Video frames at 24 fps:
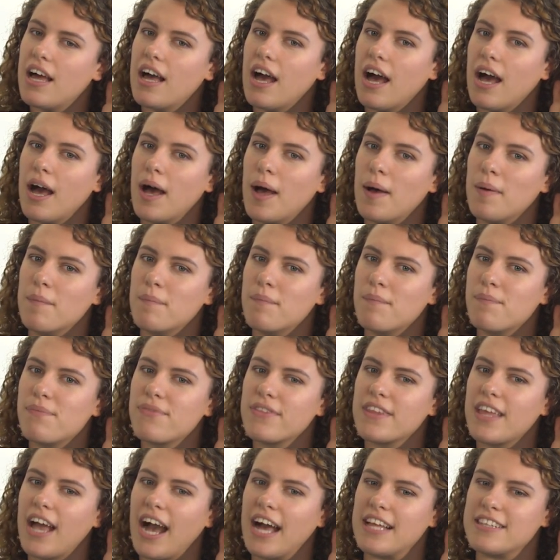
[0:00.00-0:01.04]

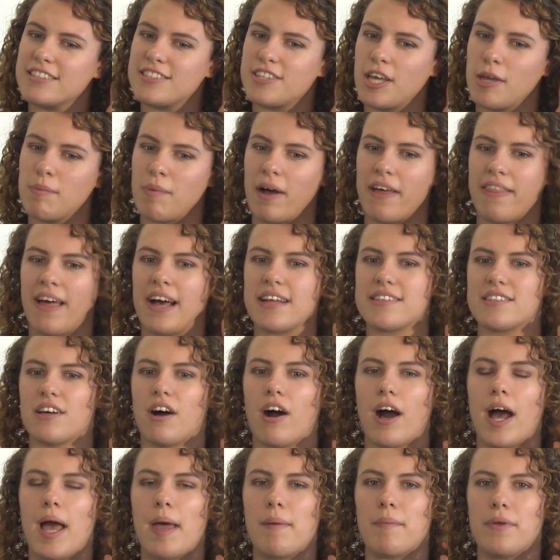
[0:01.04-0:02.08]
and so by that
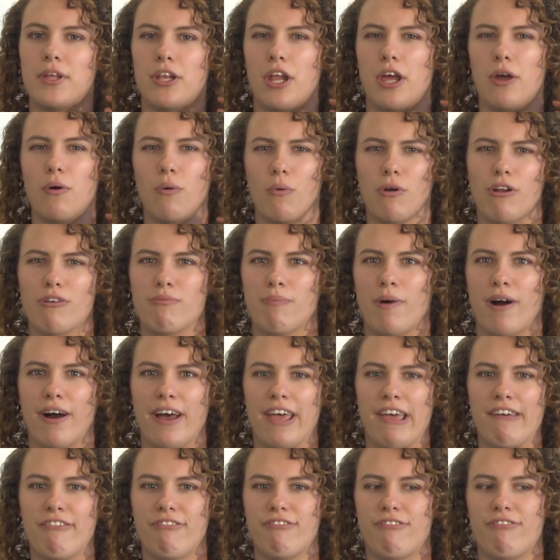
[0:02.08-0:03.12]
time, you know, all of
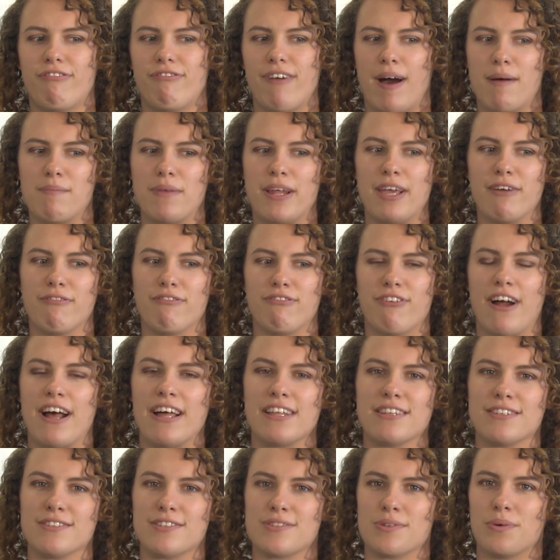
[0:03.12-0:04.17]
my family and
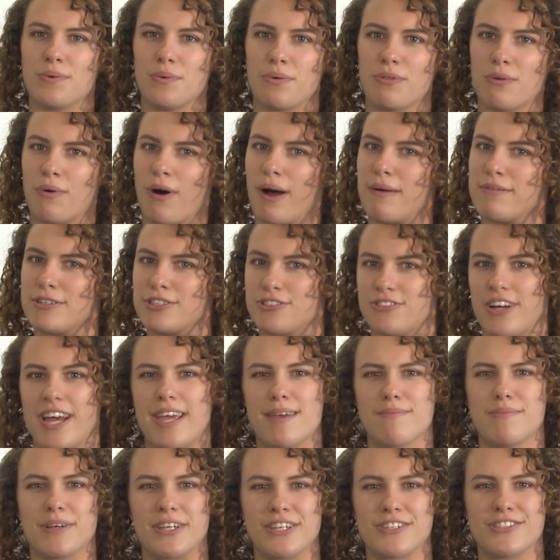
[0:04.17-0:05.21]
friends all thought I was
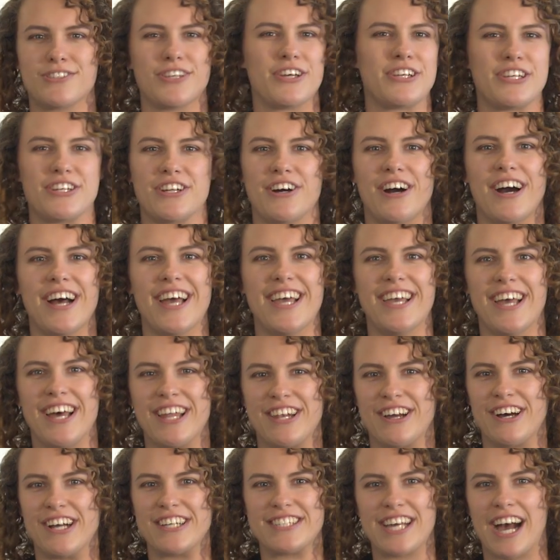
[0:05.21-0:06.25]
straight, because so did I, and
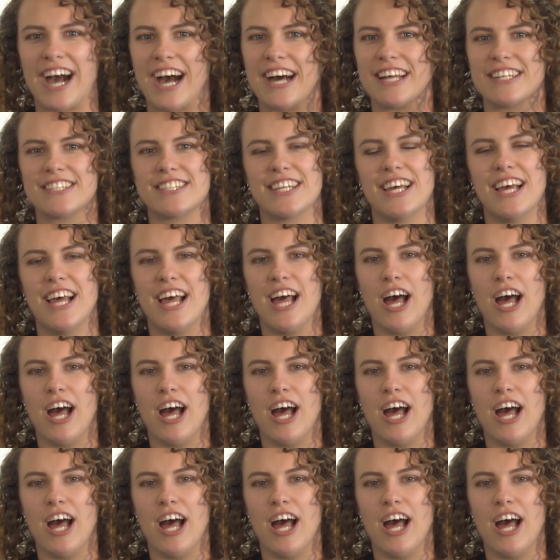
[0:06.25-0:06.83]
I'd had